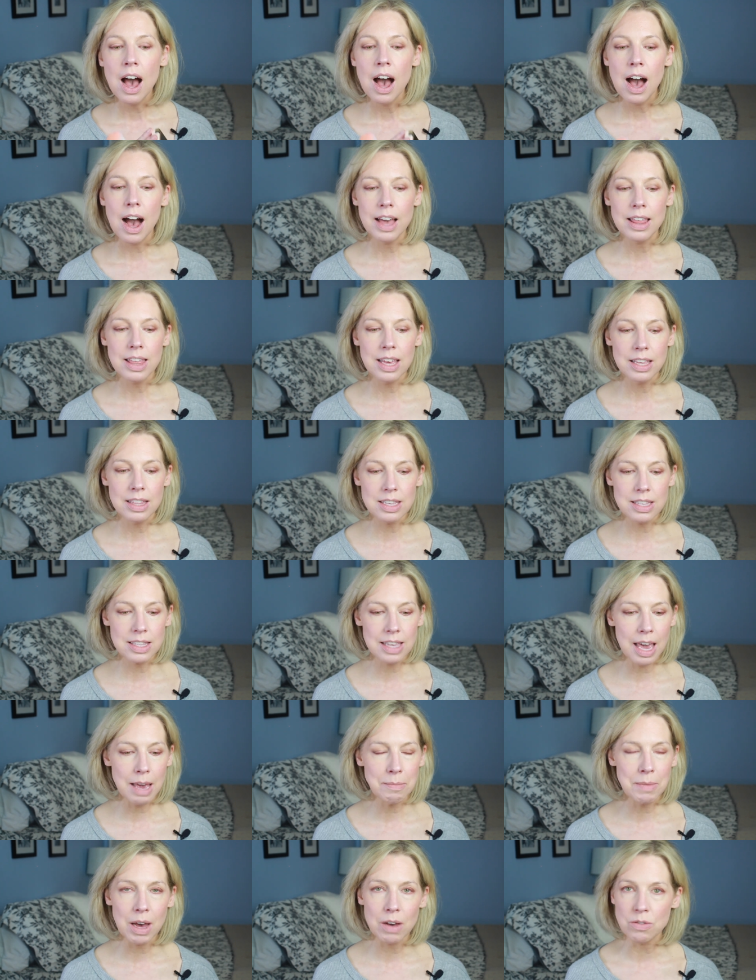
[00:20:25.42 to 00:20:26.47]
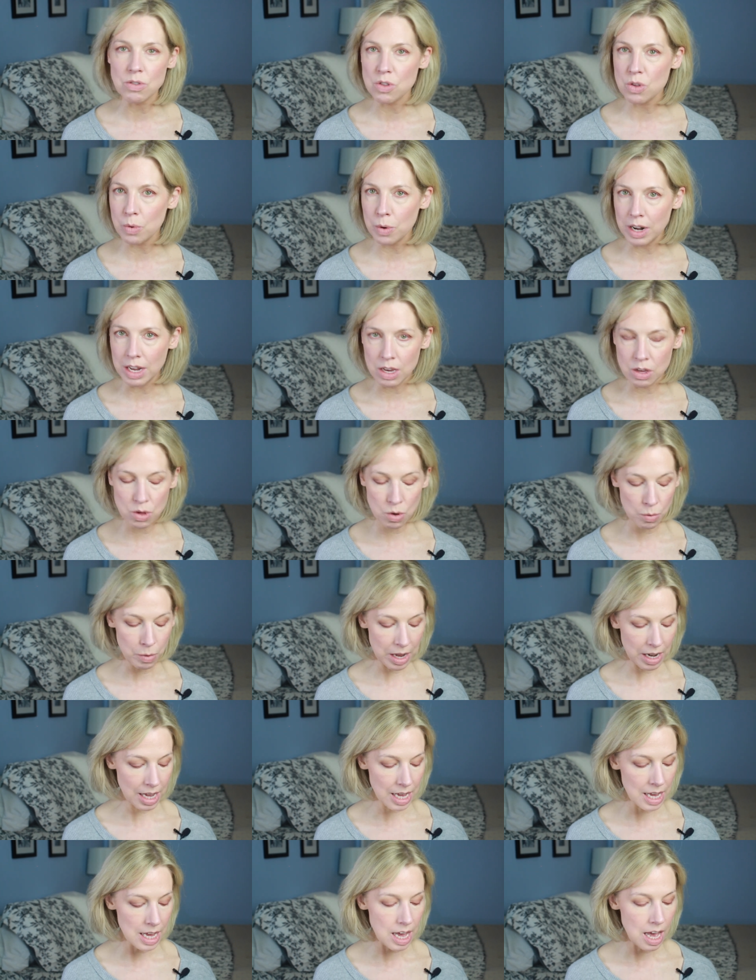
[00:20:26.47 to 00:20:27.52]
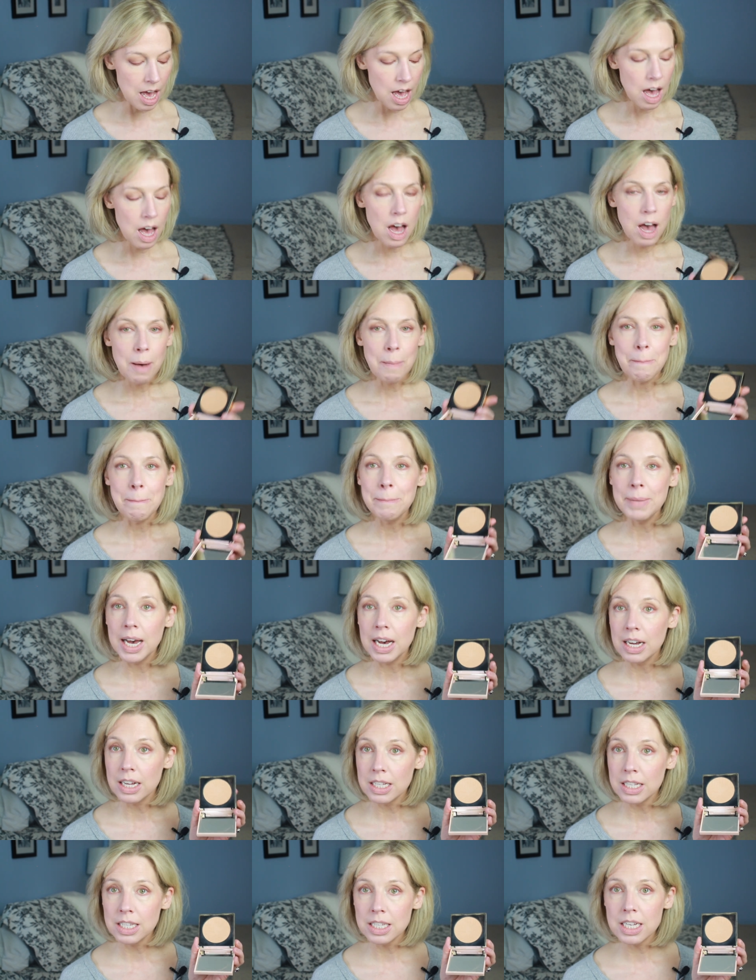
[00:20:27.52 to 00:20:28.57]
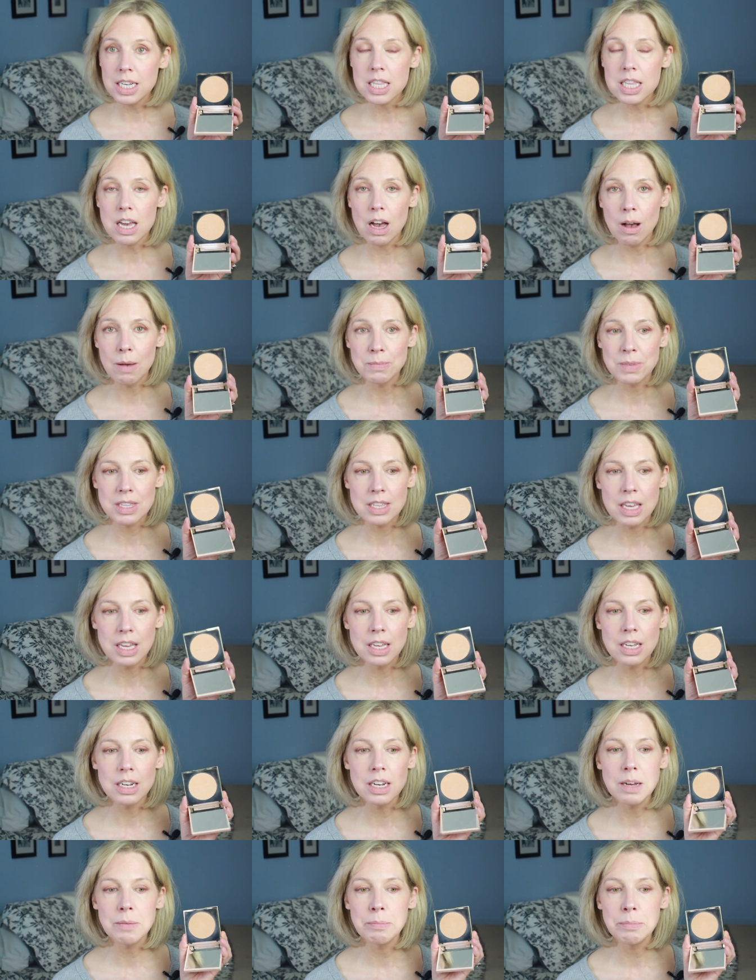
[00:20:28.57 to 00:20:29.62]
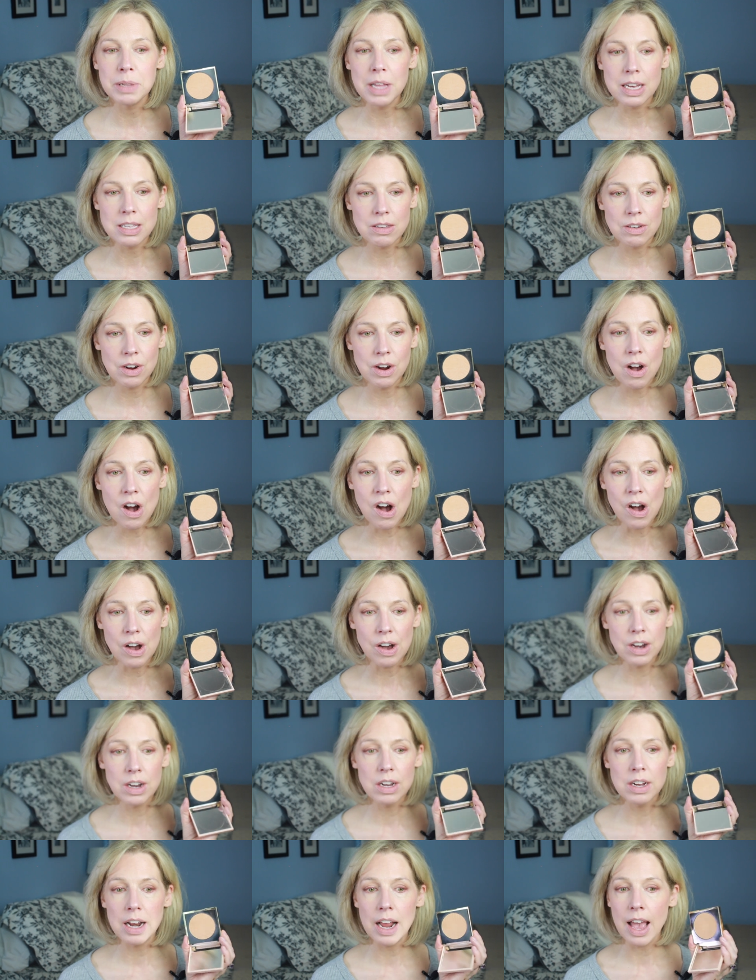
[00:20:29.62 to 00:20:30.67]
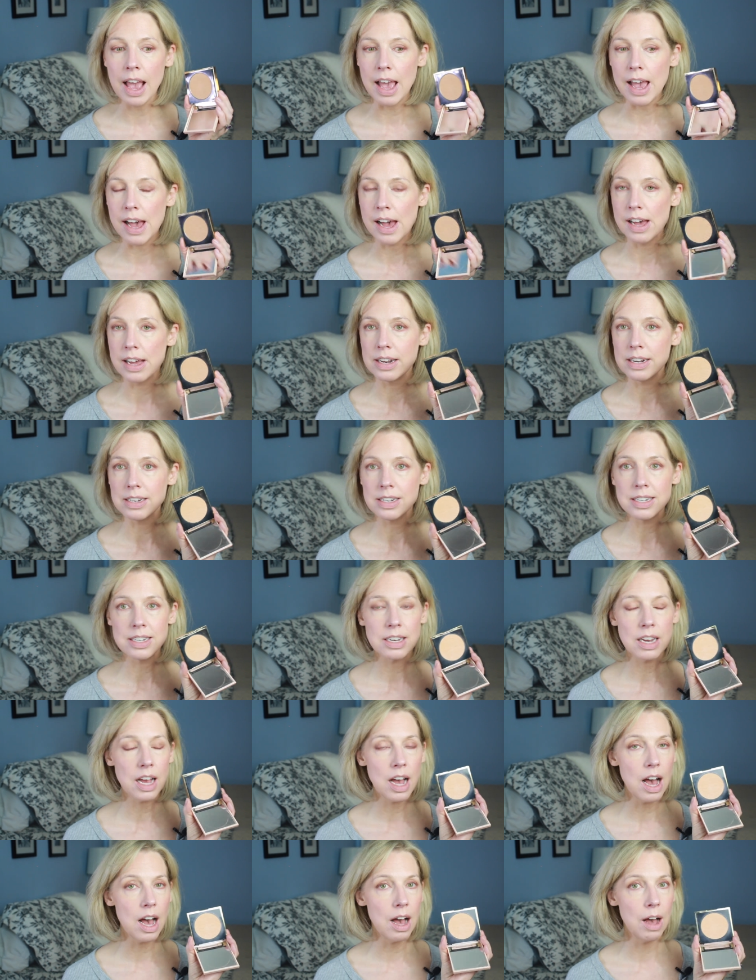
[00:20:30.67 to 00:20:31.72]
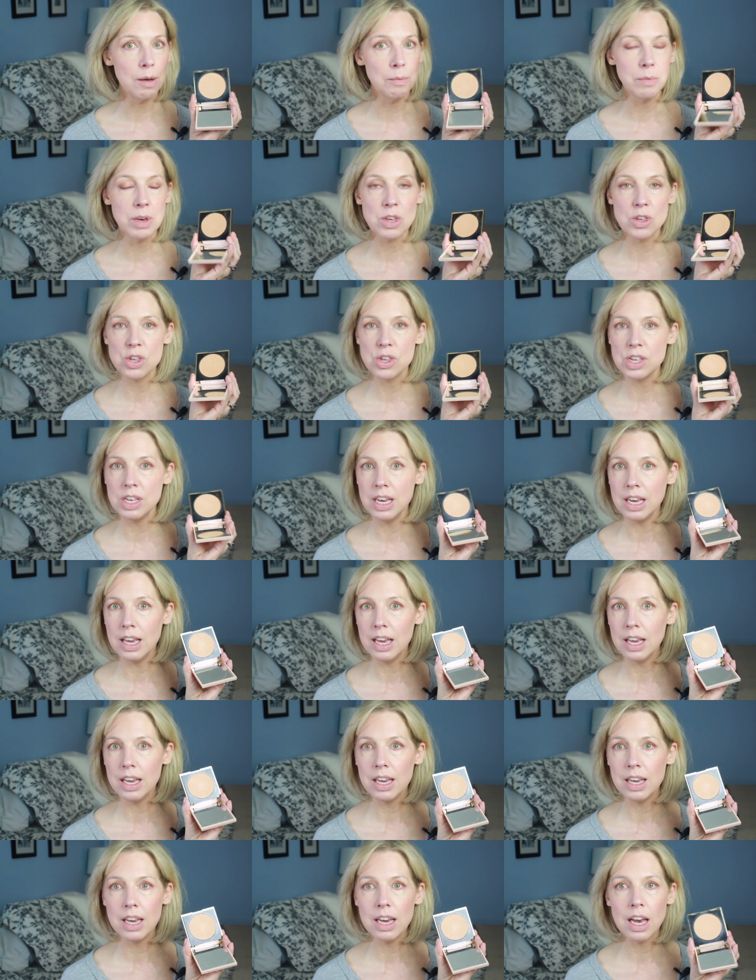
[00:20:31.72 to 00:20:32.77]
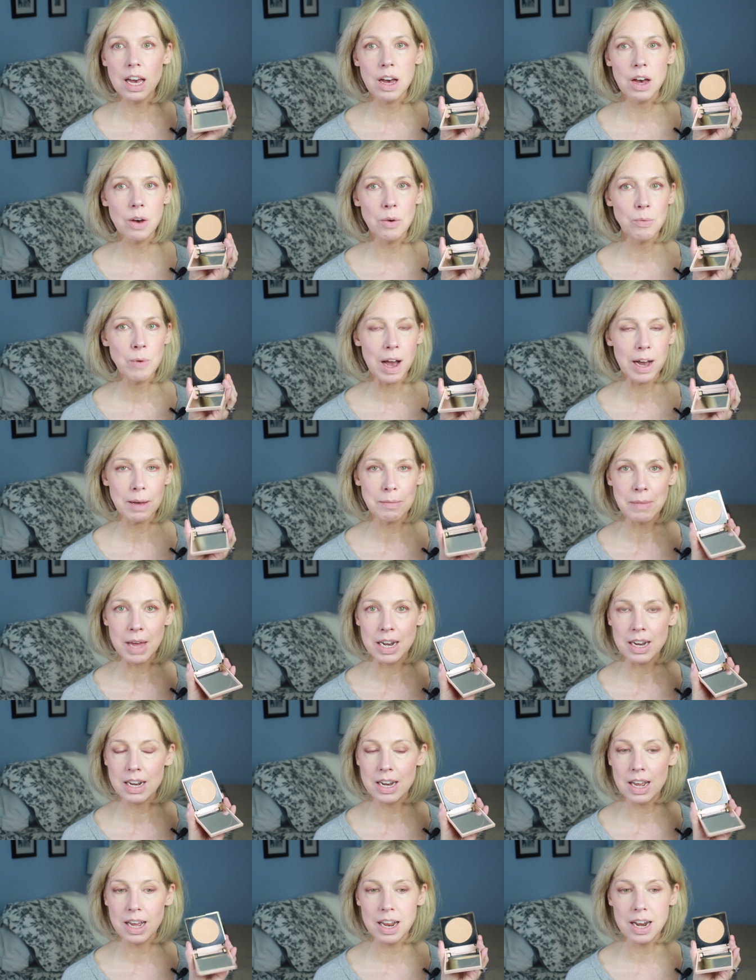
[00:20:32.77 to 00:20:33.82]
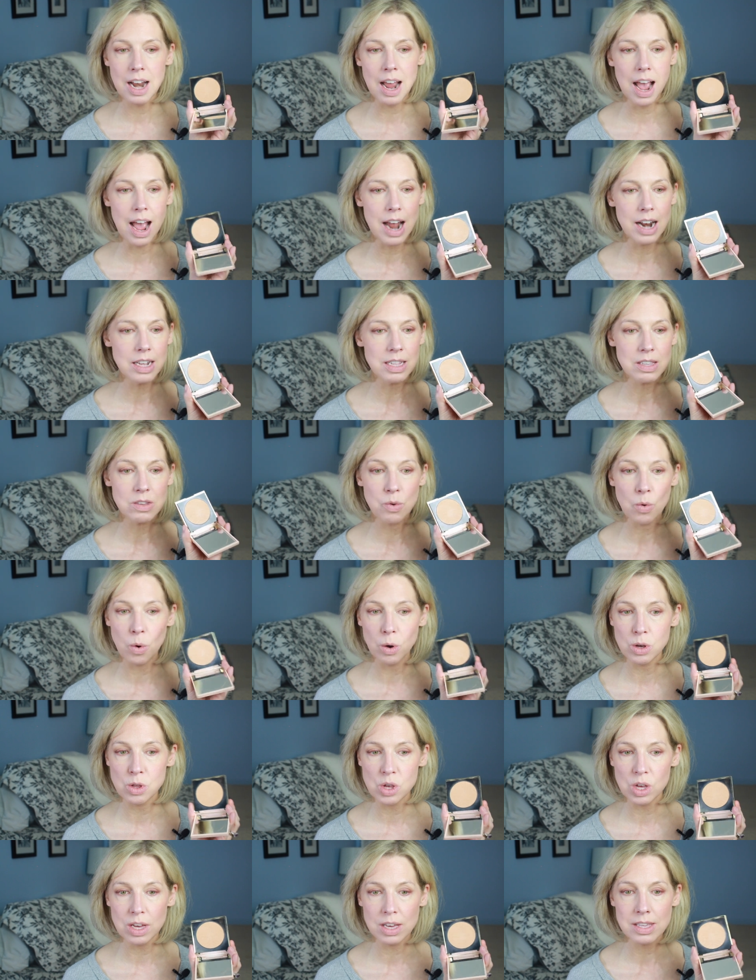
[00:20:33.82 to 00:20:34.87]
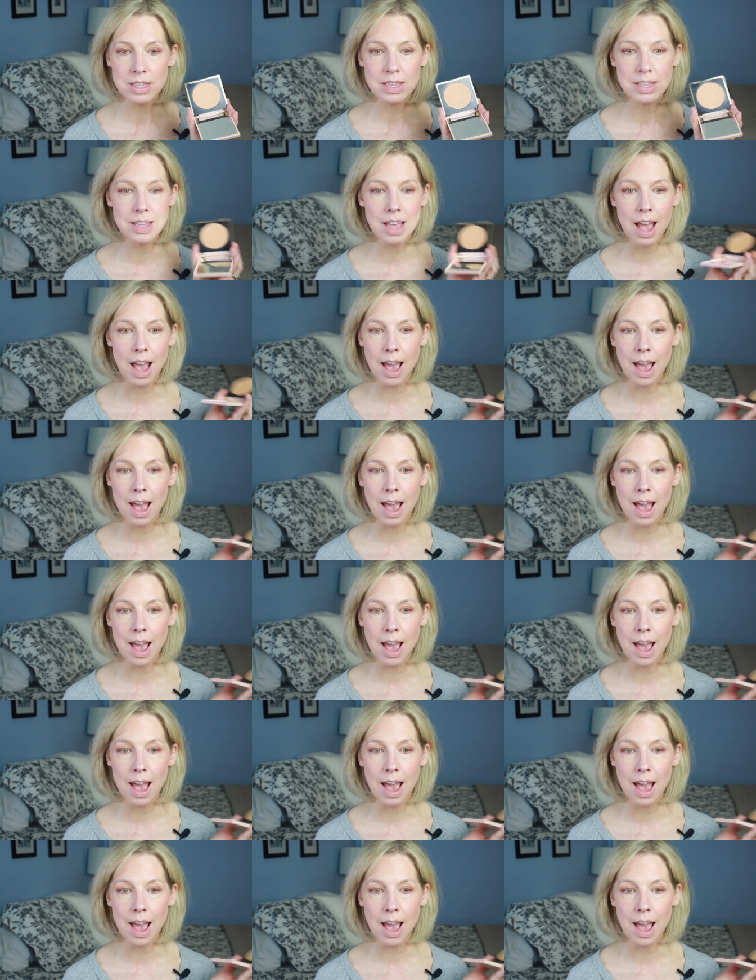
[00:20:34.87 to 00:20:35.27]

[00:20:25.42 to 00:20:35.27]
I think this came out in 2020. Mel Thompson, bless her heart, and um, she recommended it, and it's gorgeous.